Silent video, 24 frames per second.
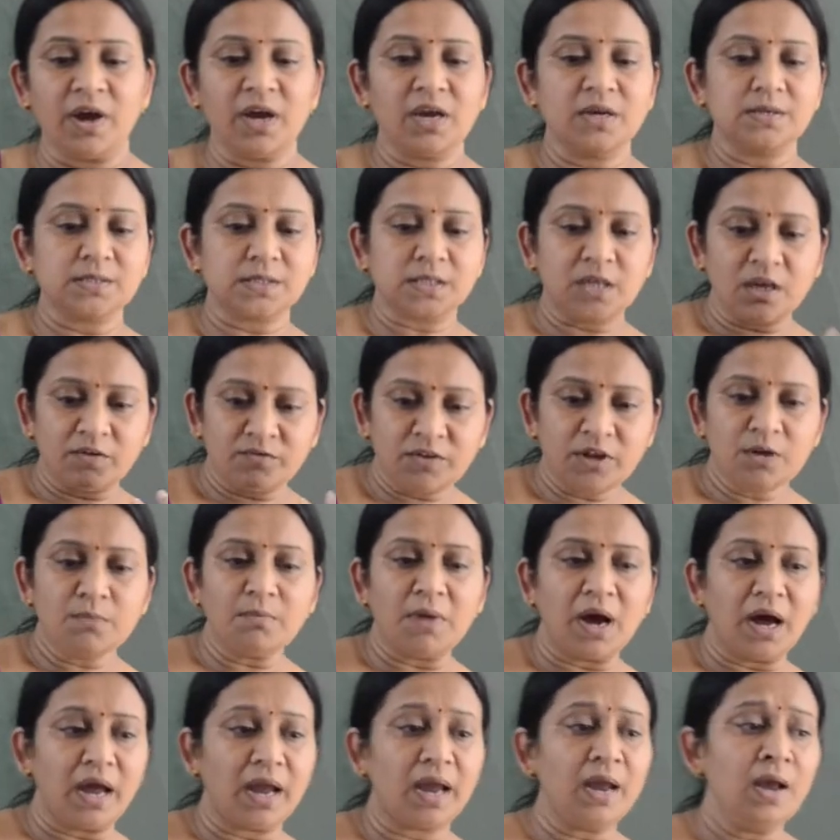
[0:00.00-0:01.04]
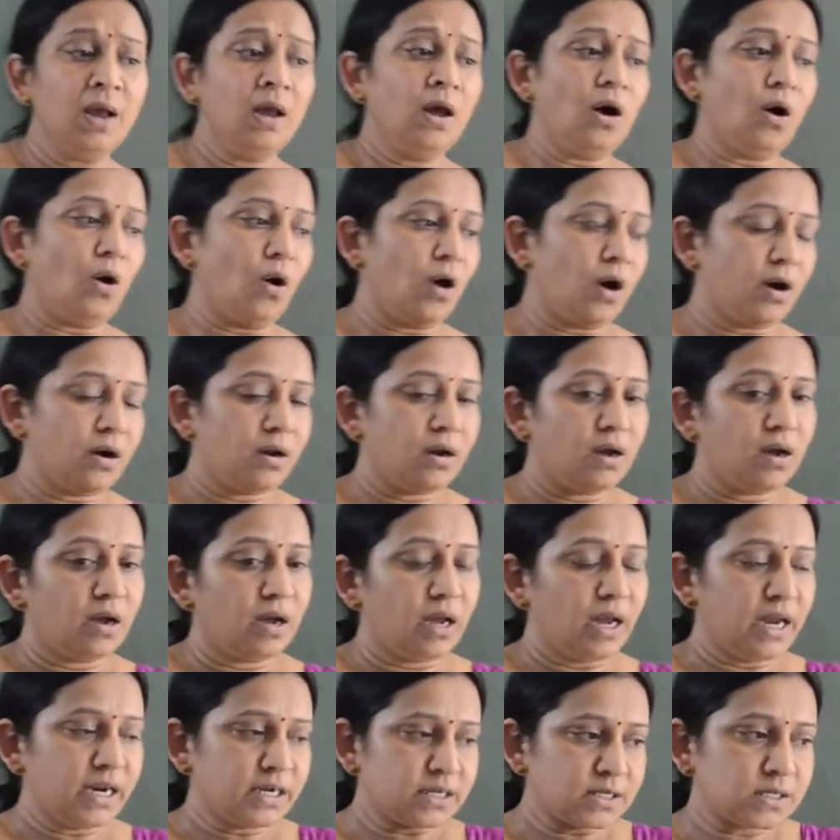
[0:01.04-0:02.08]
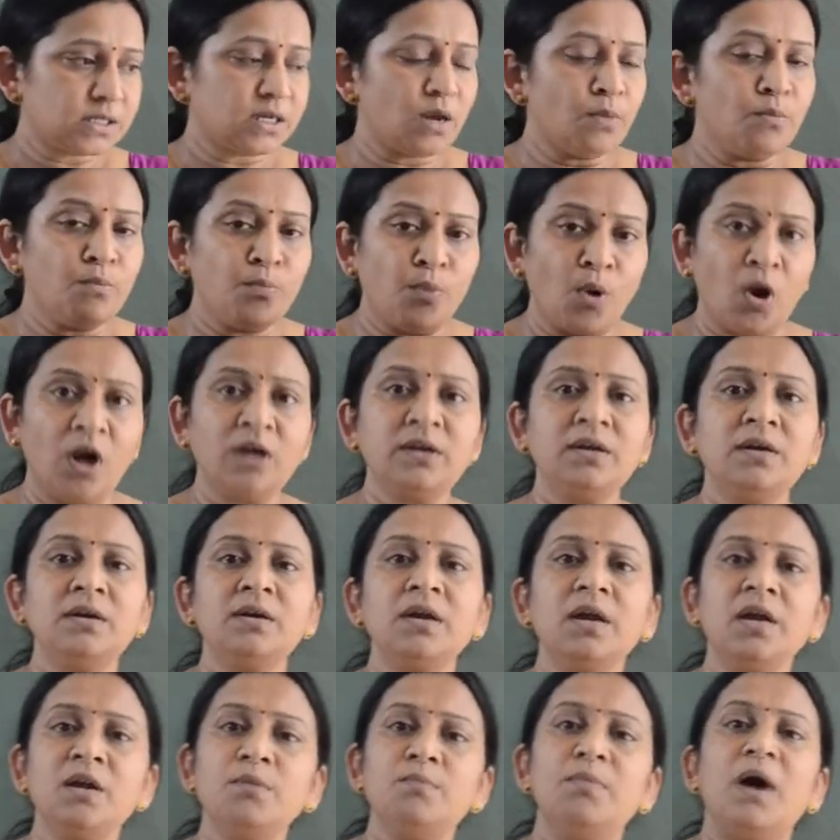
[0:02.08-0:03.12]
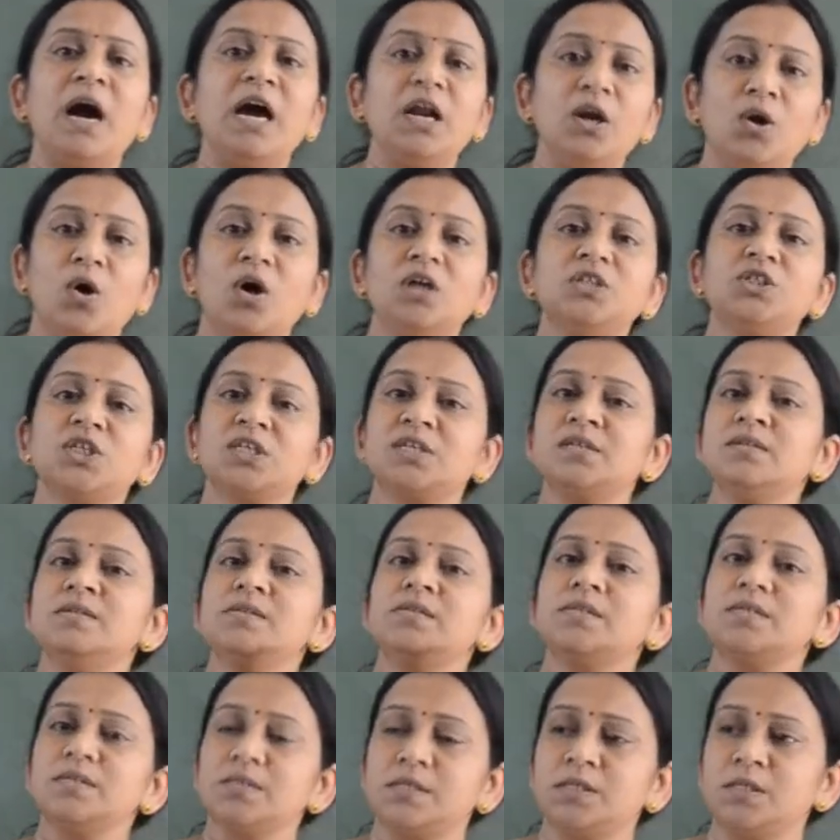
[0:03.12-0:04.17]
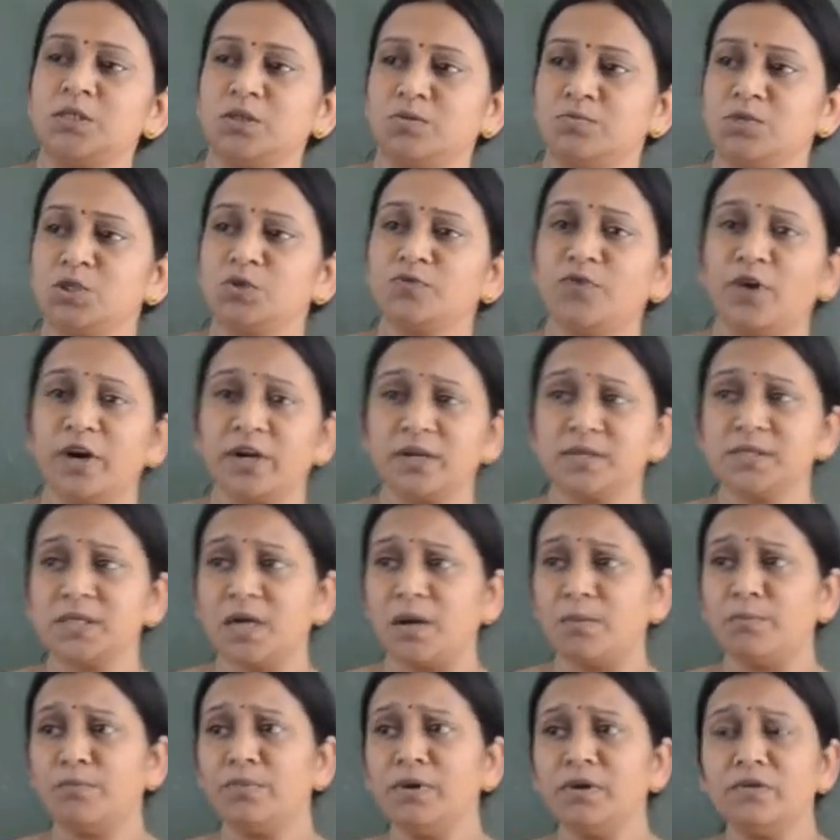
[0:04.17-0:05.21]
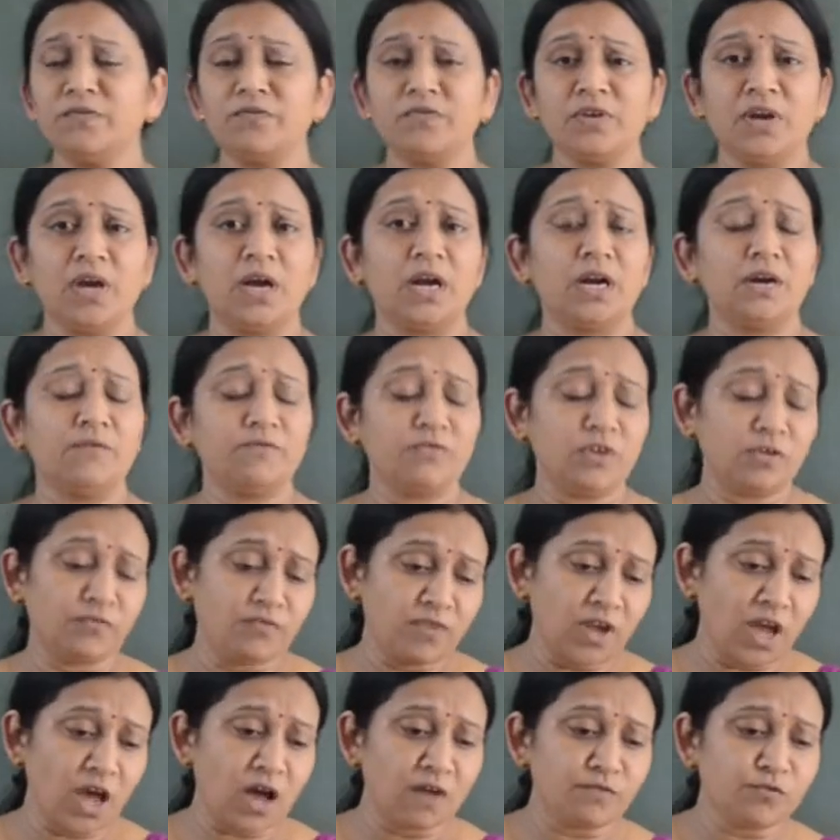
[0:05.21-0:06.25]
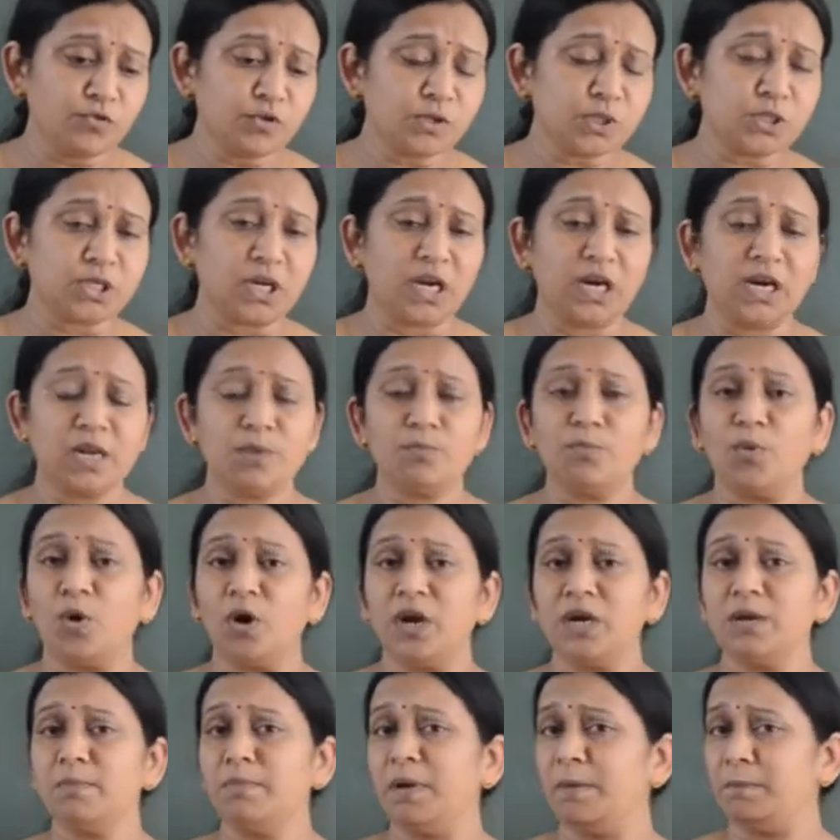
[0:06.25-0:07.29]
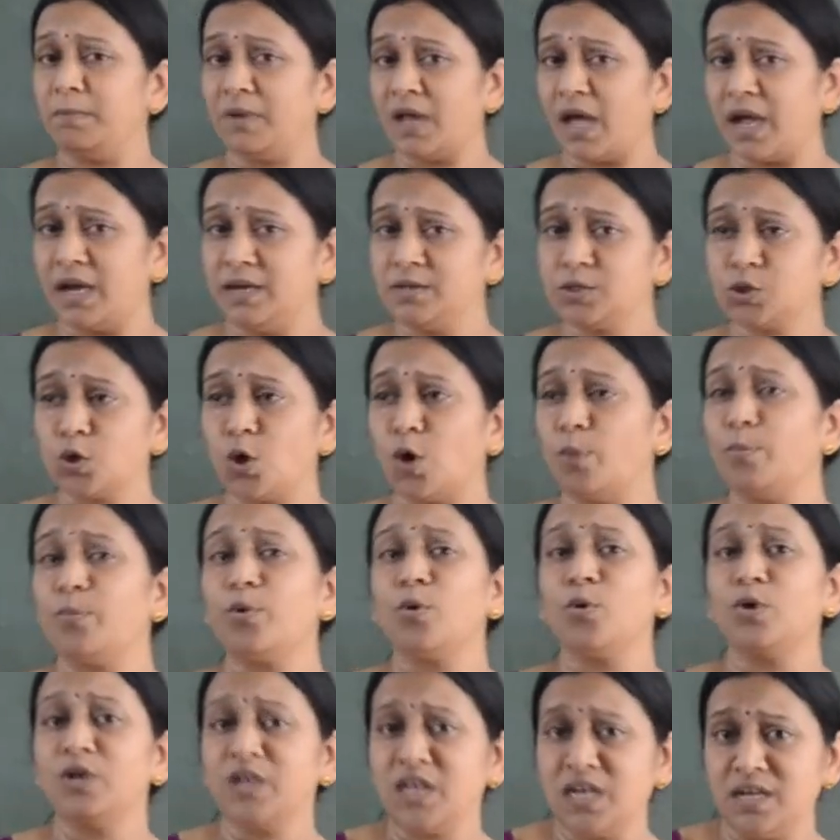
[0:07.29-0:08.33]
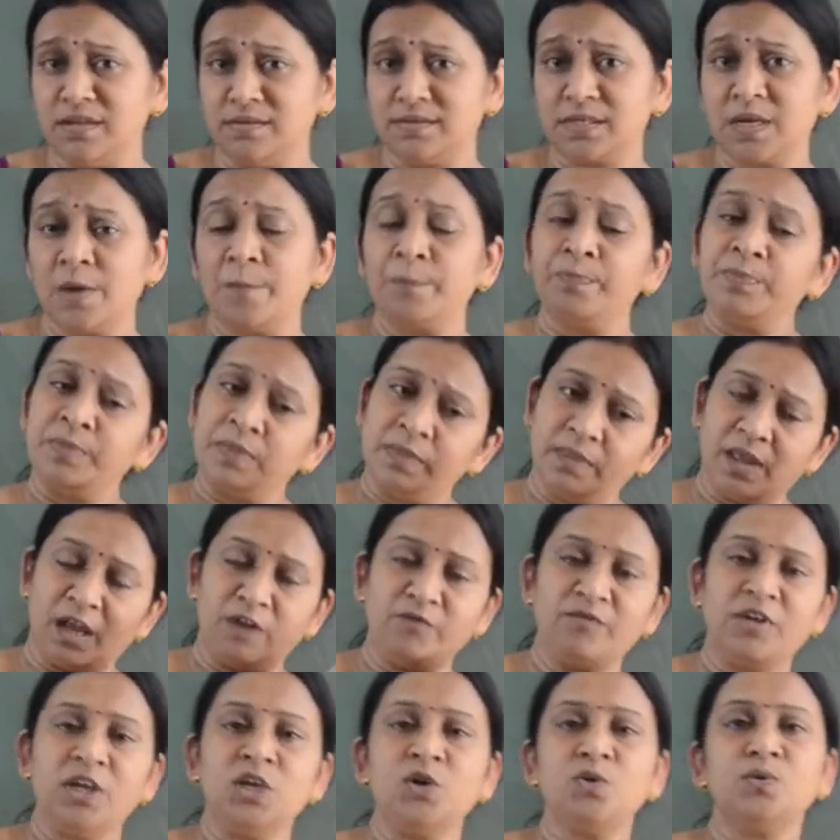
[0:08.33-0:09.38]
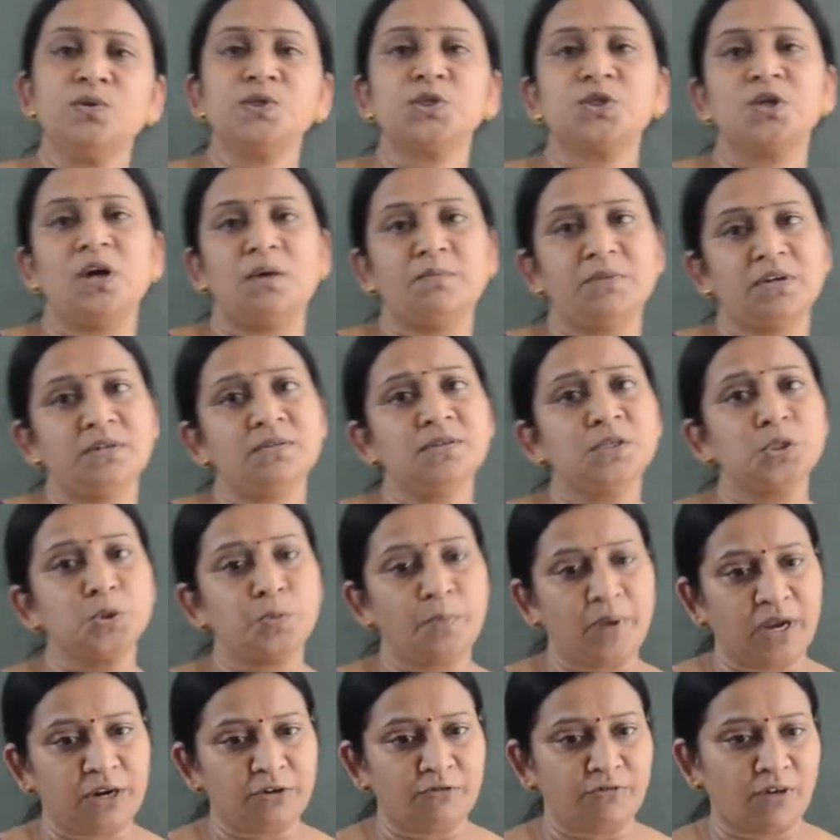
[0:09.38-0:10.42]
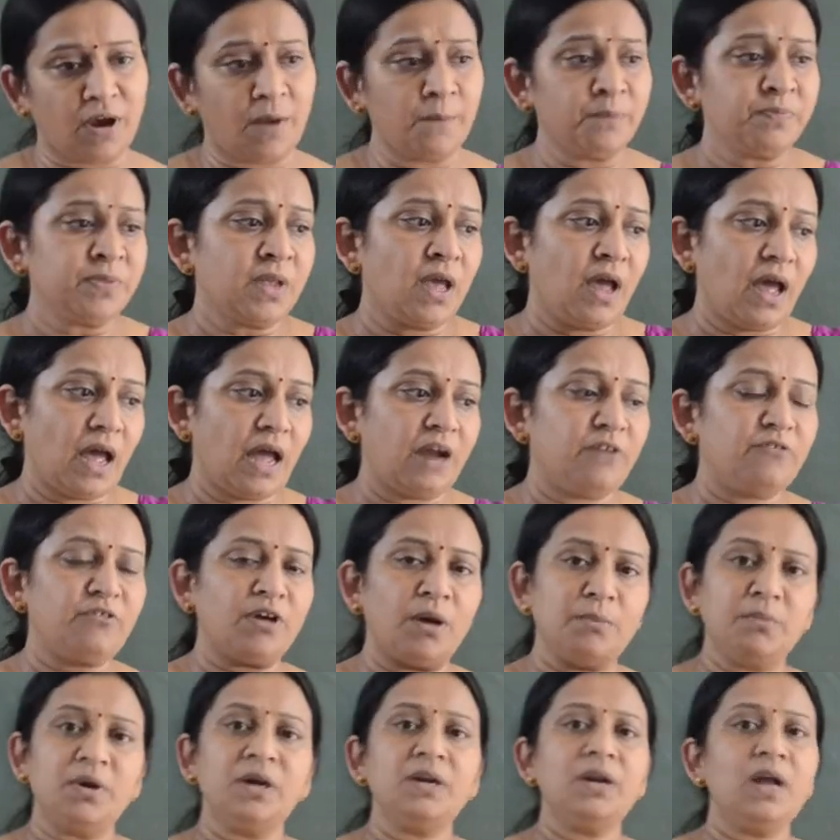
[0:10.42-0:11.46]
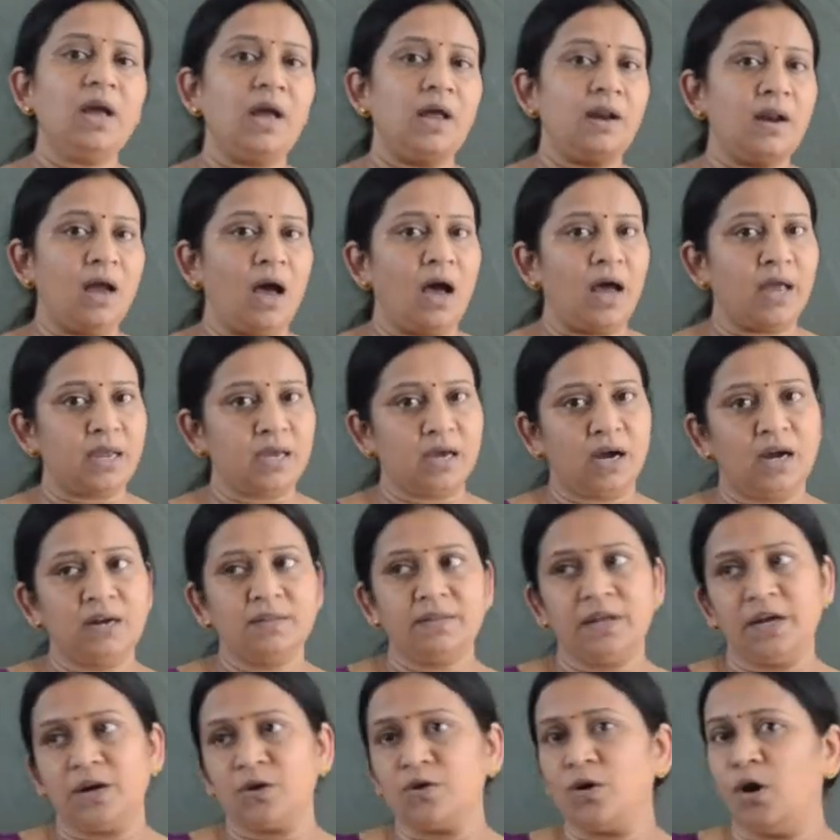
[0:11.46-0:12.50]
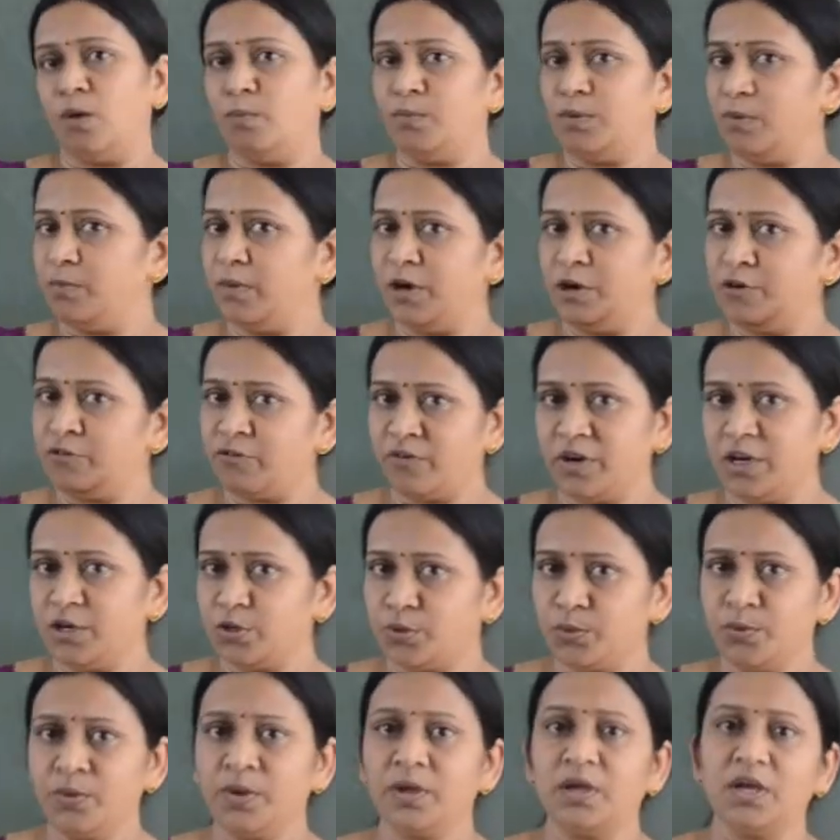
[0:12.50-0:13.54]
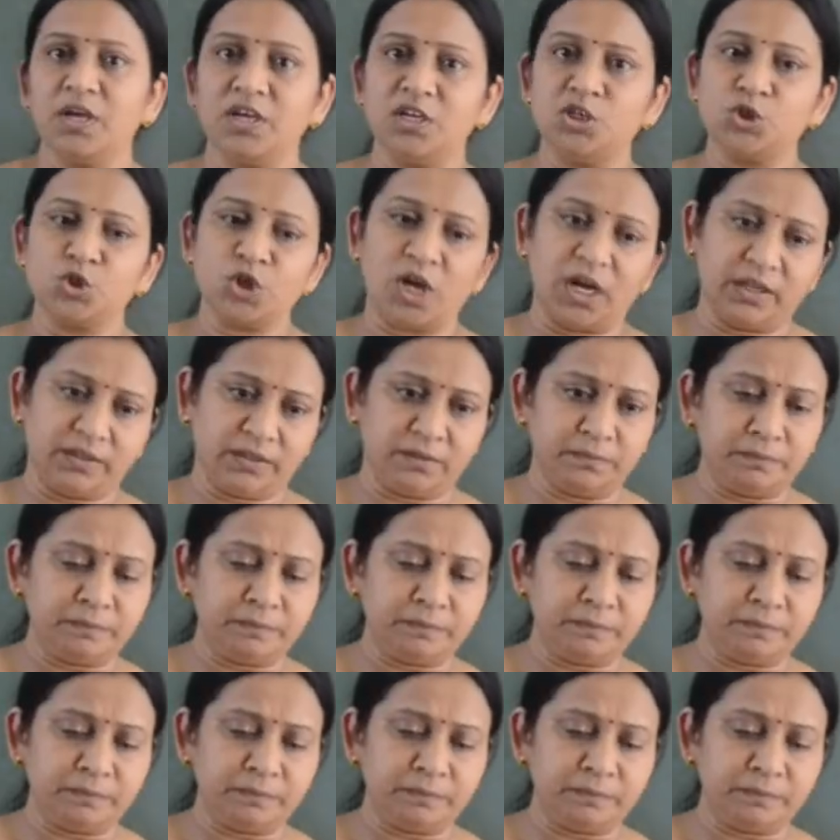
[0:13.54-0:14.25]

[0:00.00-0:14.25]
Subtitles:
given by, or it is important in biological systems. For example, if we have to study polypeptides or proteins, then we use Raman spectra. And Raman and IR, they are complementary to each other.